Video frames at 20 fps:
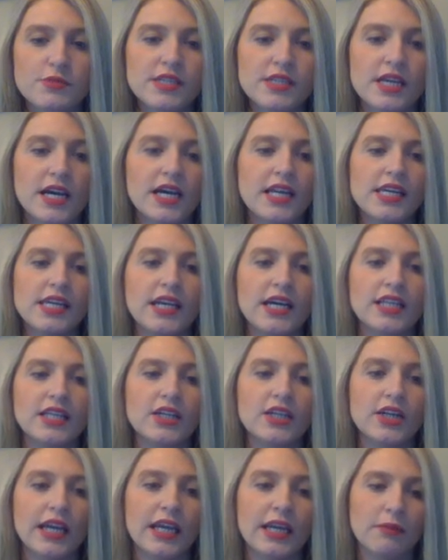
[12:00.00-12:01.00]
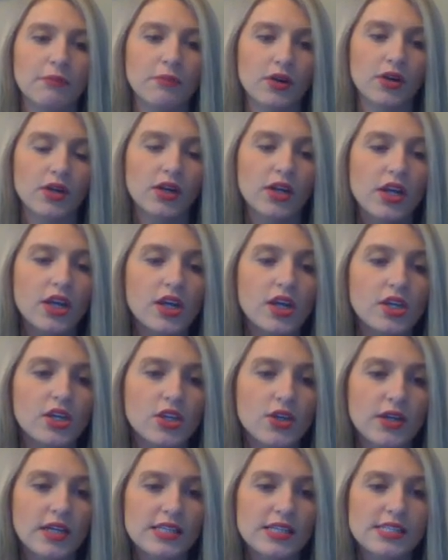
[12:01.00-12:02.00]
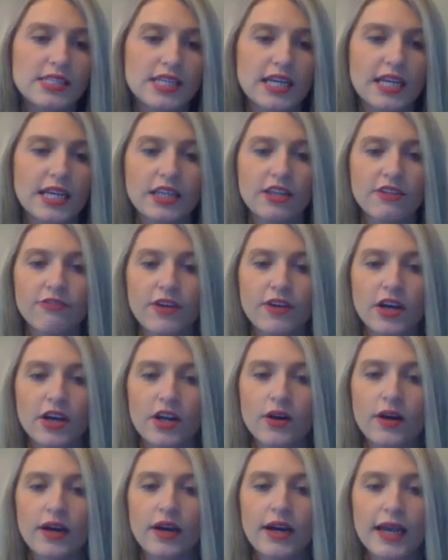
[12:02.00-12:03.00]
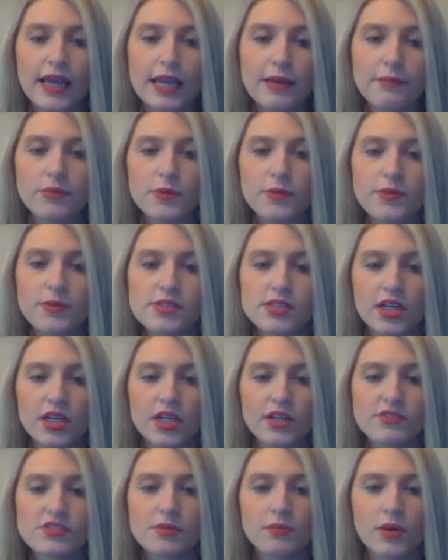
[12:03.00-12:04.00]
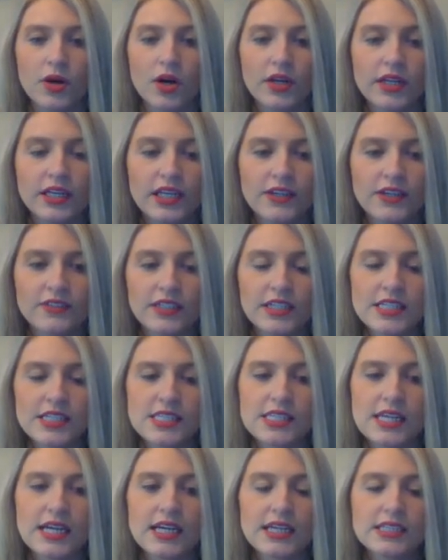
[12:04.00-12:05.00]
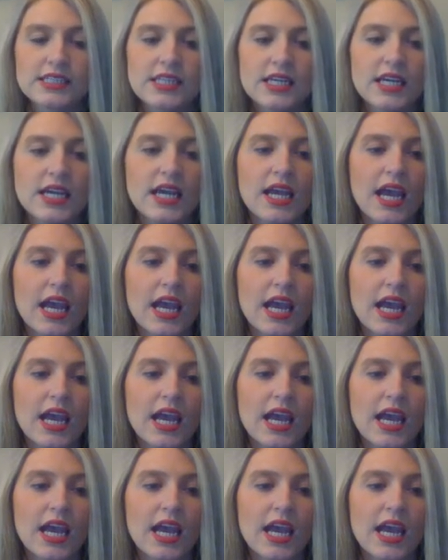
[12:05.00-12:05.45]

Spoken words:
forms honey-colored amber. You can see in the photo how amber preserves the body of an insect.